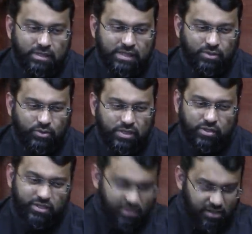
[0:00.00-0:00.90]
we
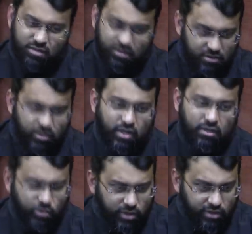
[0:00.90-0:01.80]
already said this is okay.
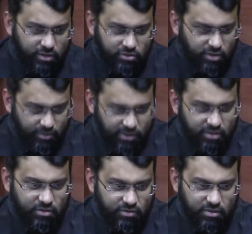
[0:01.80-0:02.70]
You were yesterday. We
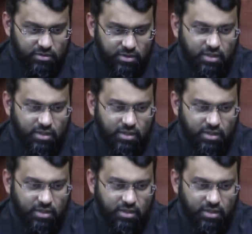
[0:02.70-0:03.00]
didn't over this yet.